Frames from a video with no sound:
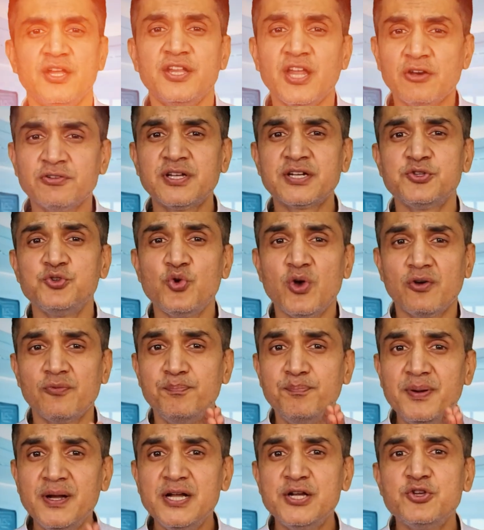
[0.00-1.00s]
Now that you
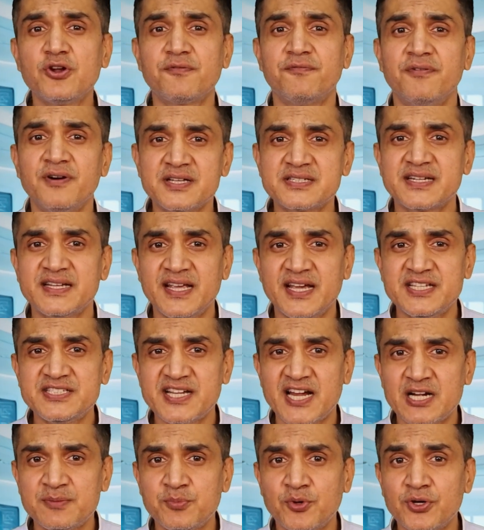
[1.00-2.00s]
have built your first AI
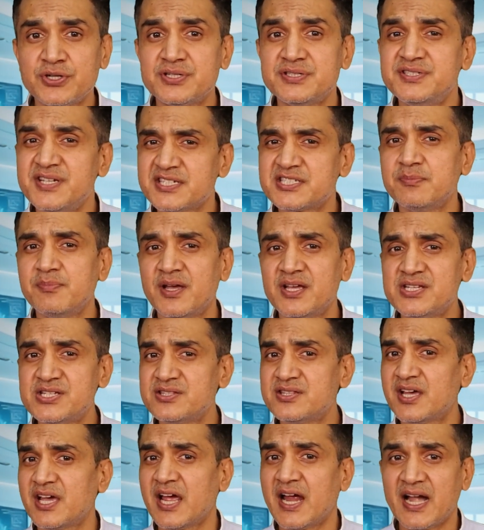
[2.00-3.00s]
chatbot, just
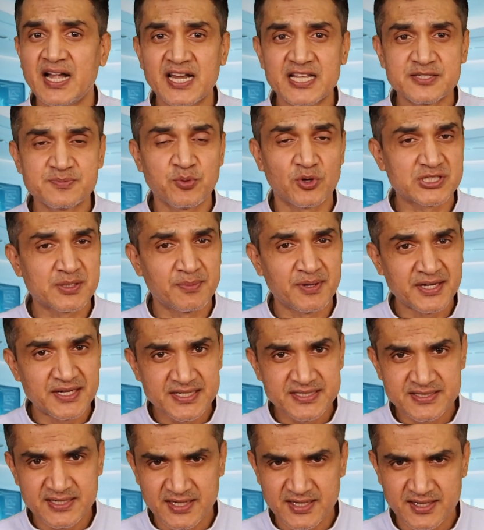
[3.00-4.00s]
imagine the endless
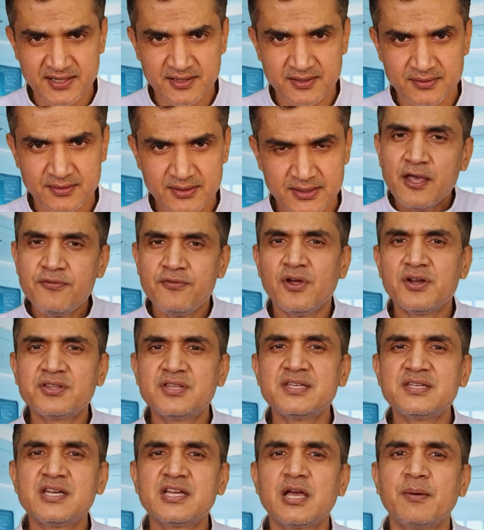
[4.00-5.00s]
possibilities ahead. If you are
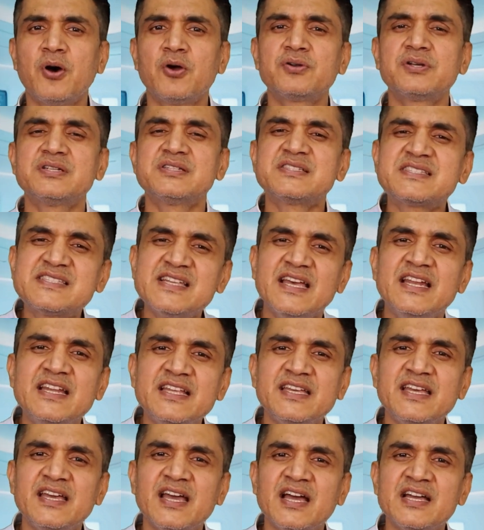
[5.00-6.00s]
thinking about
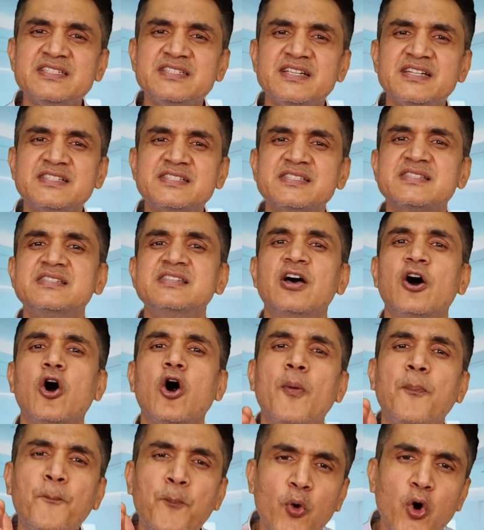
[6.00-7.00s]
selling AI agents, the
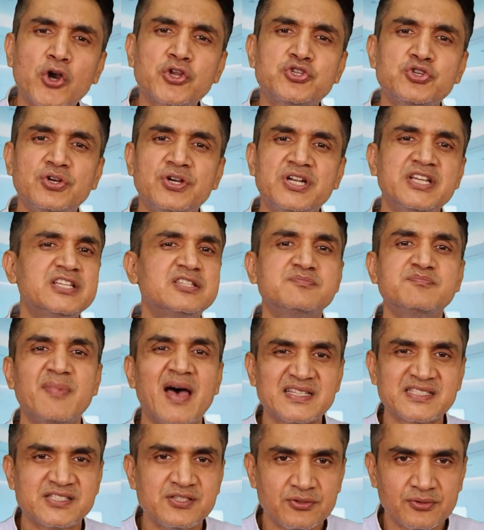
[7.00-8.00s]
opportunity is
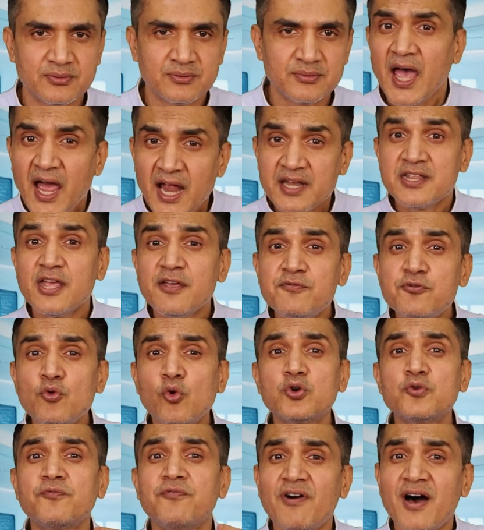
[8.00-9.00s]
massive. And if you
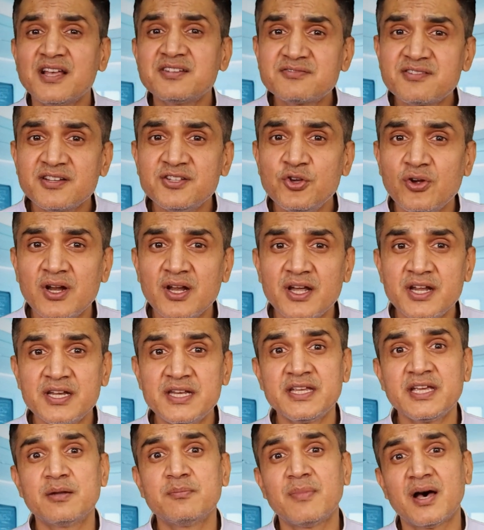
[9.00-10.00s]
want to fast track your
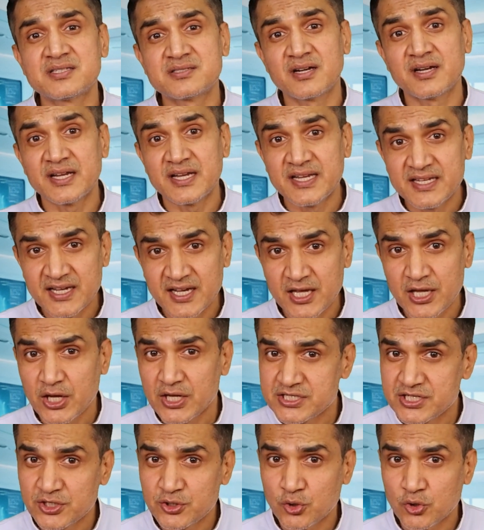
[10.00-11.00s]
learning and master AI
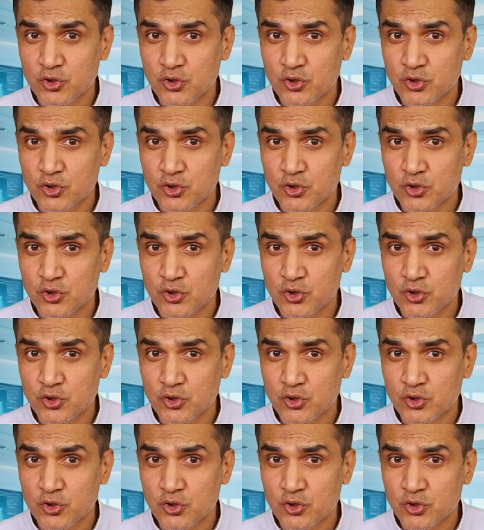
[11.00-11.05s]
agent